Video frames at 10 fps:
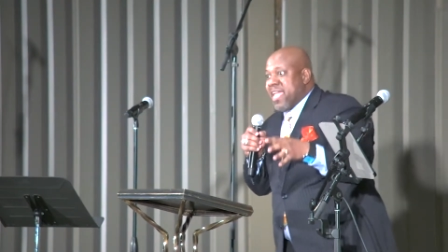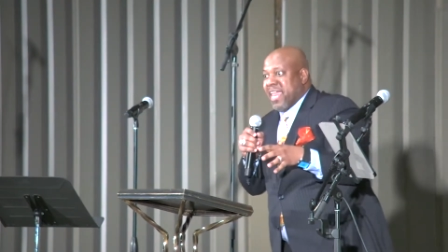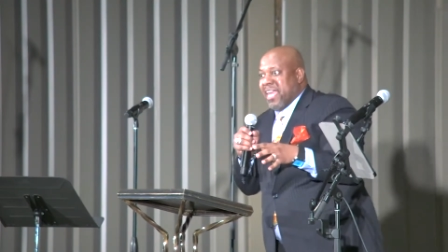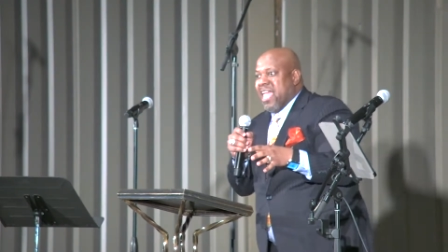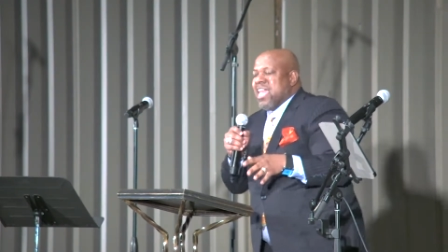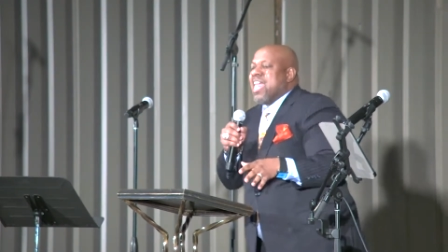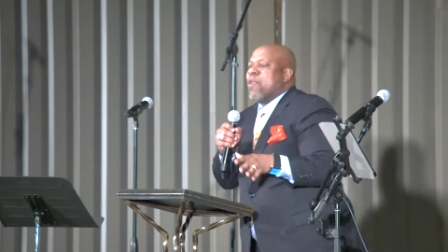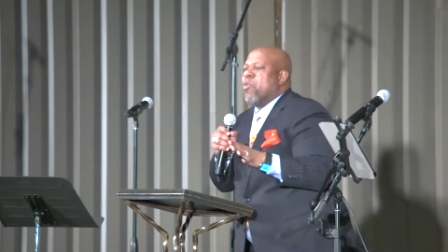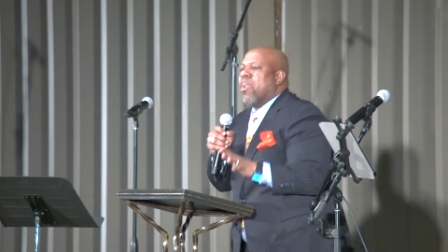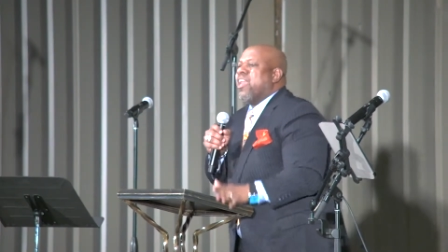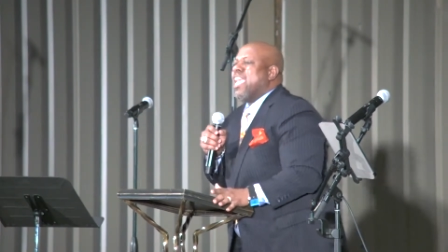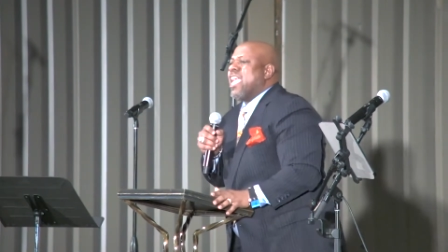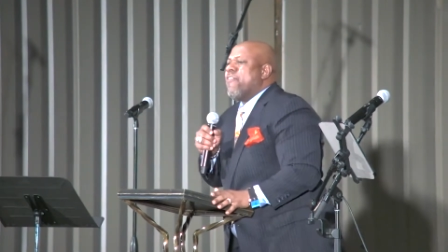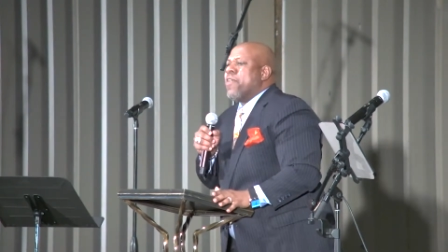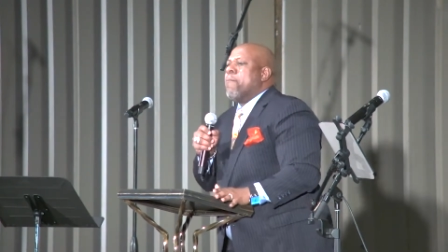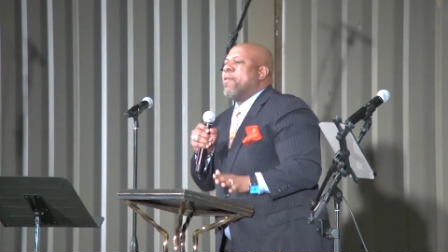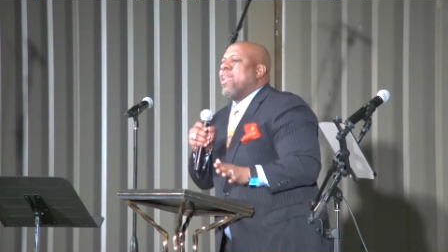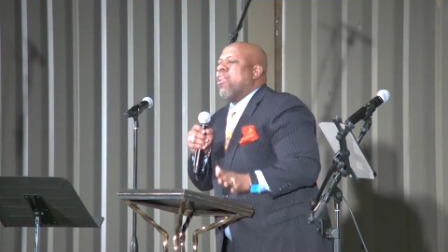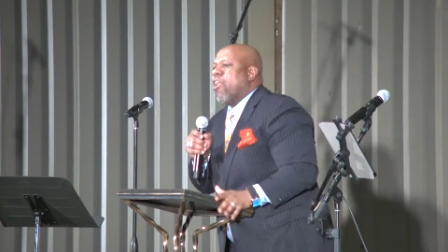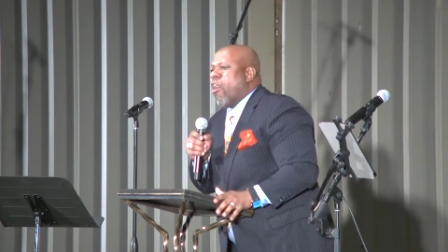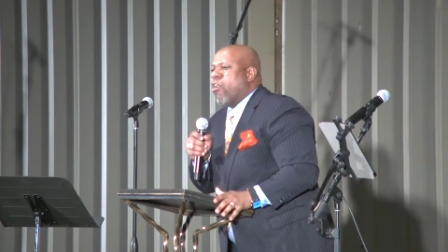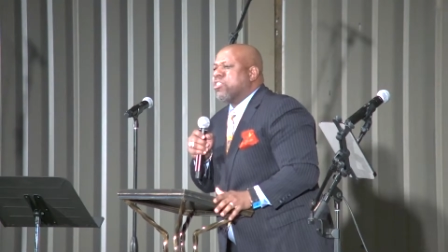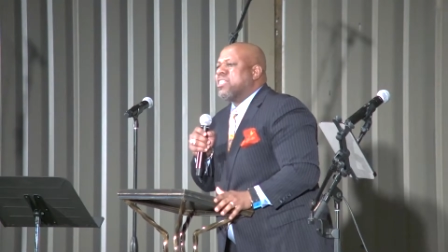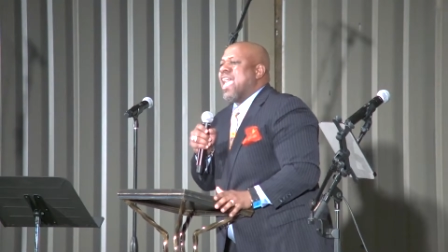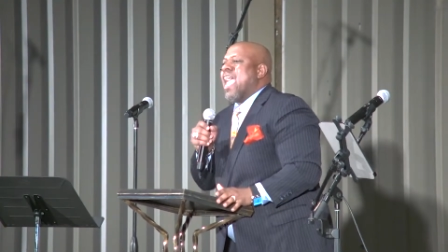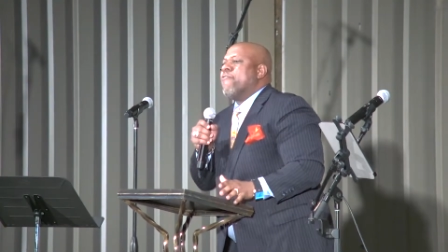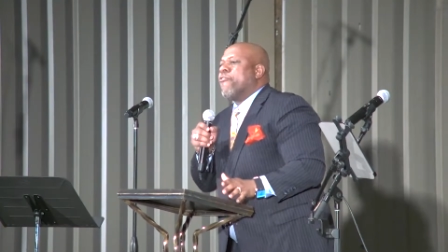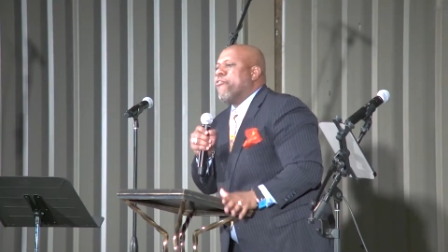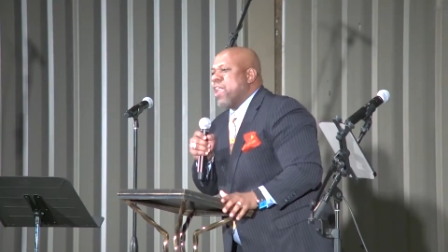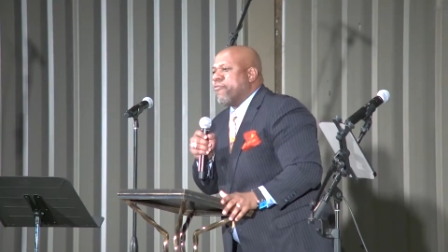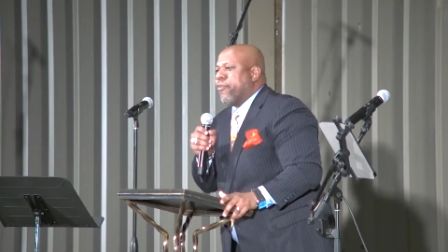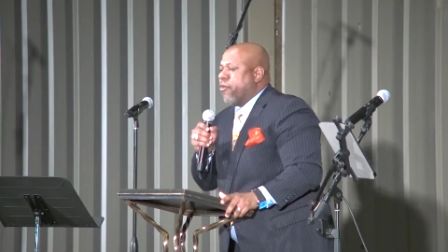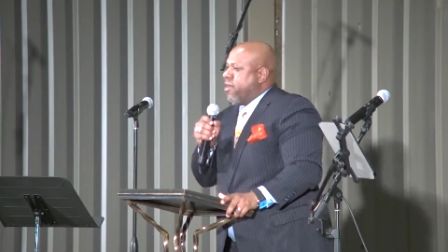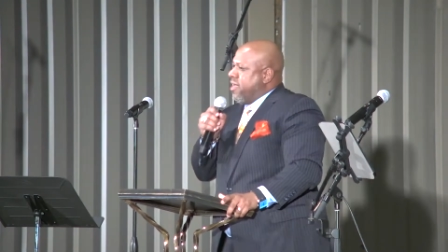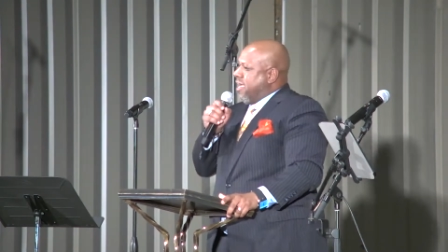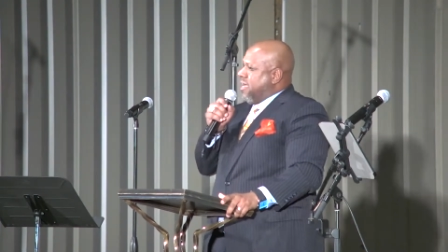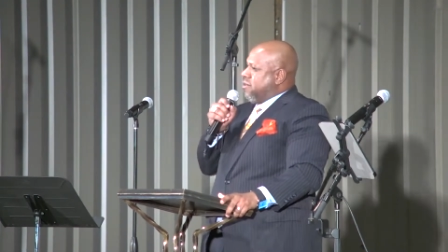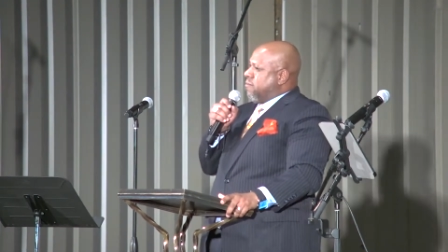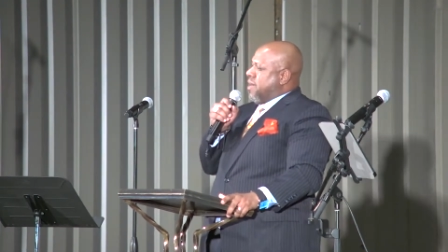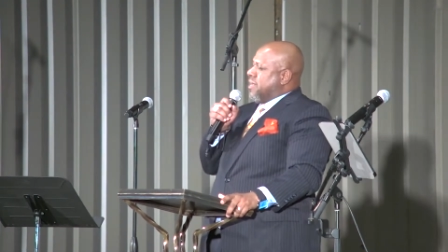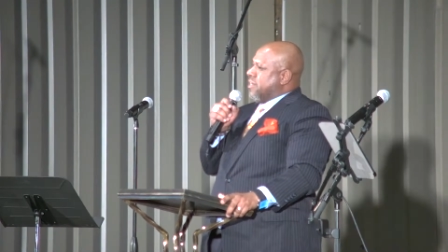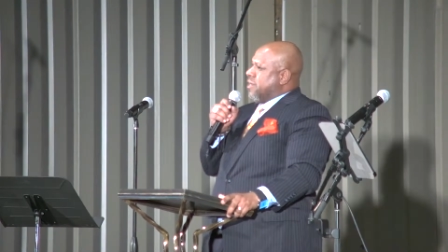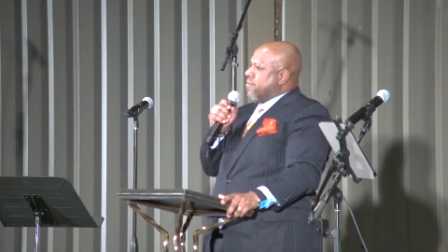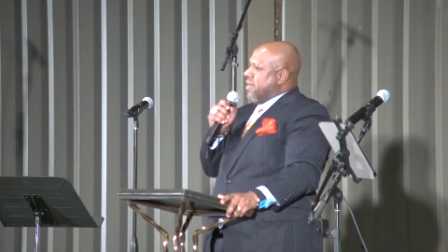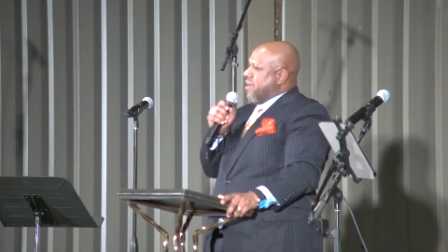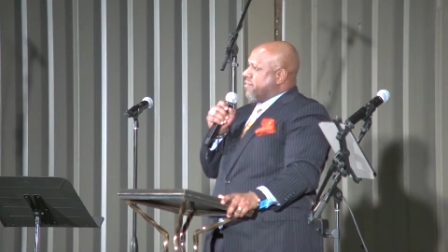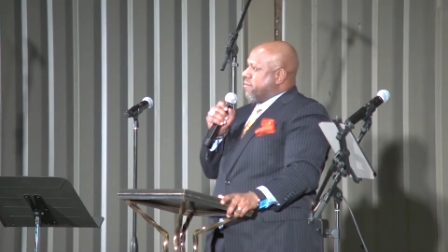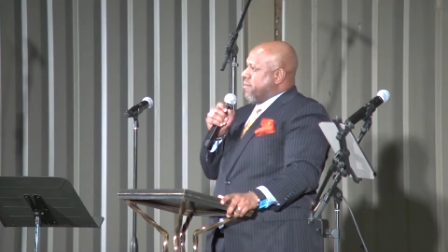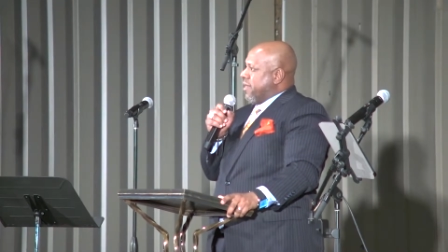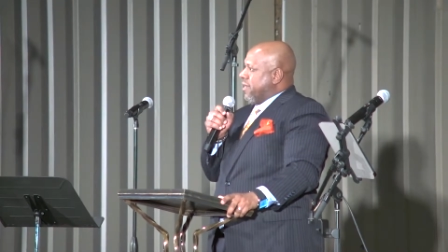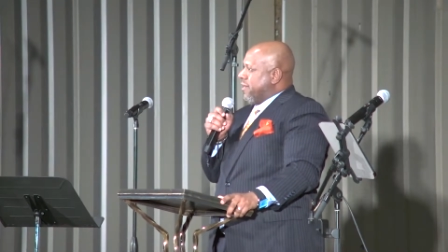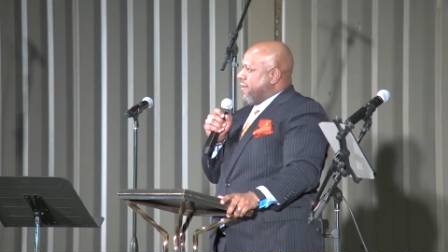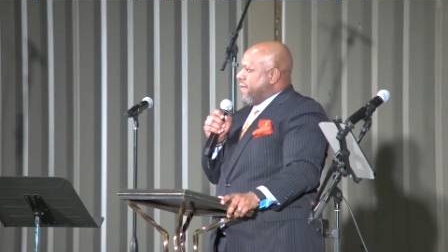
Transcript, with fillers: meeting that will leave and be lost and fretful. Ain't nobody coming after me.